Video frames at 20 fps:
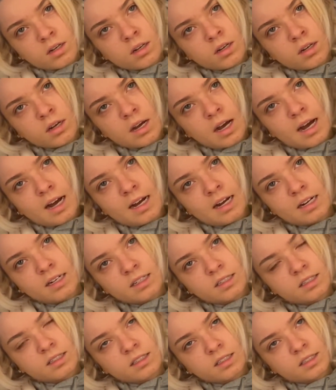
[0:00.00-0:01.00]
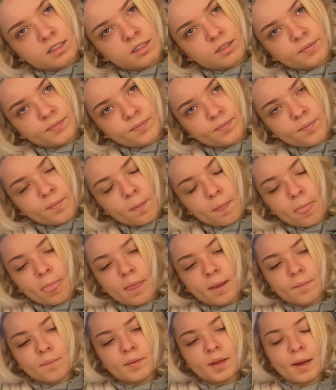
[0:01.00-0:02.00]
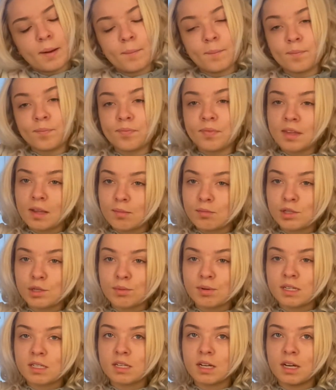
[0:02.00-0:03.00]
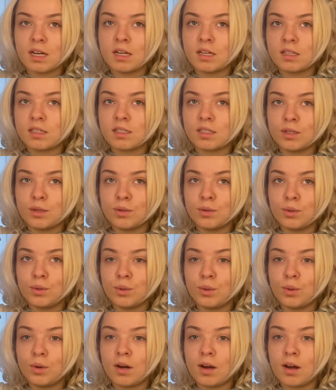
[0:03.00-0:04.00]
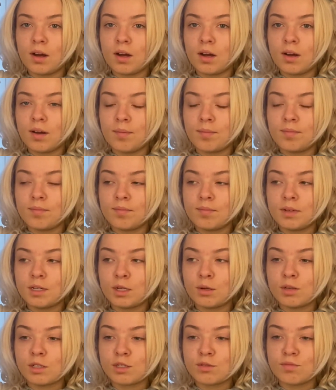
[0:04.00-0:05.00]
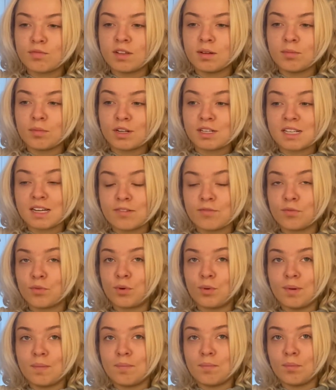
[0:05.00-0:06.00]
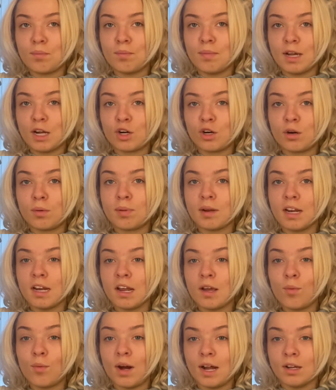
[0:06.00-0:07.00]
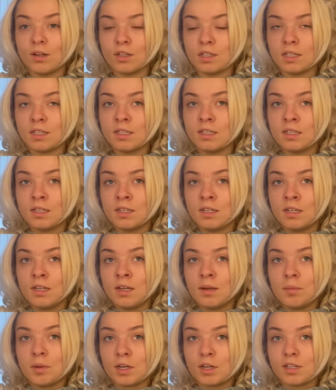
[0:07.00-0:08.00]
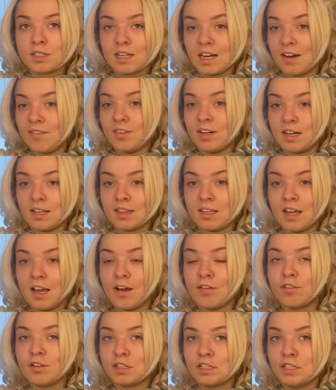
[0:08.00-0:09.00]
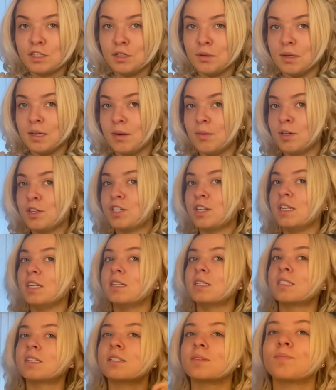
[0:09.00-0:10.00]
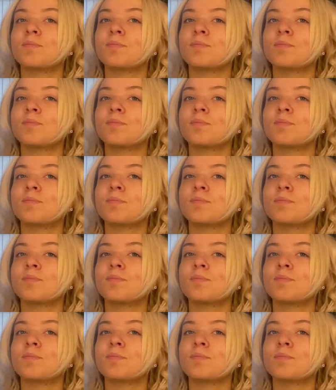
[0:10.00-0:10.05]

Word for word: And yeah, I'm super excited to be doing something because I haven't worn makeup in a while because I haven't had the effort to do it, which is